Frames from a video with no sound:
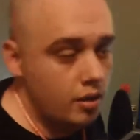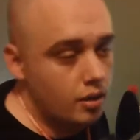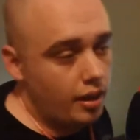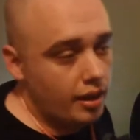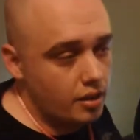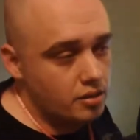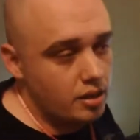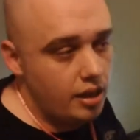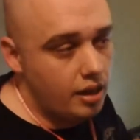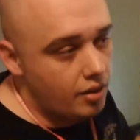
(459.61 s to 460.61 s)
Like I
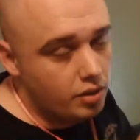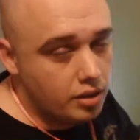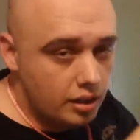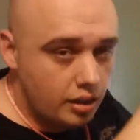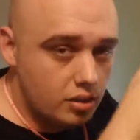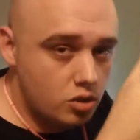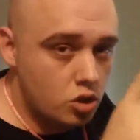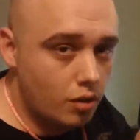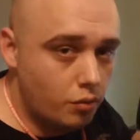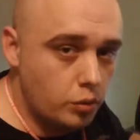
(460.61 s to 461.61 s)
said, everything gets
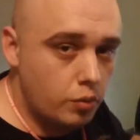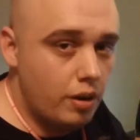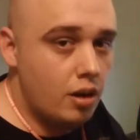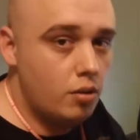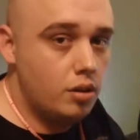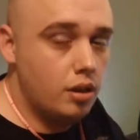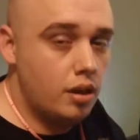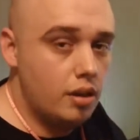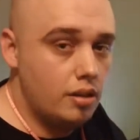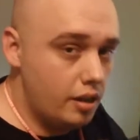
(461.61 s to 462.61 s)
shuffled around
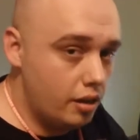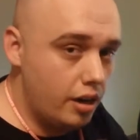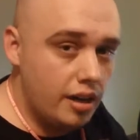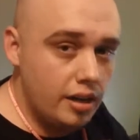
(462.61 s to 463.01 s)
the internet.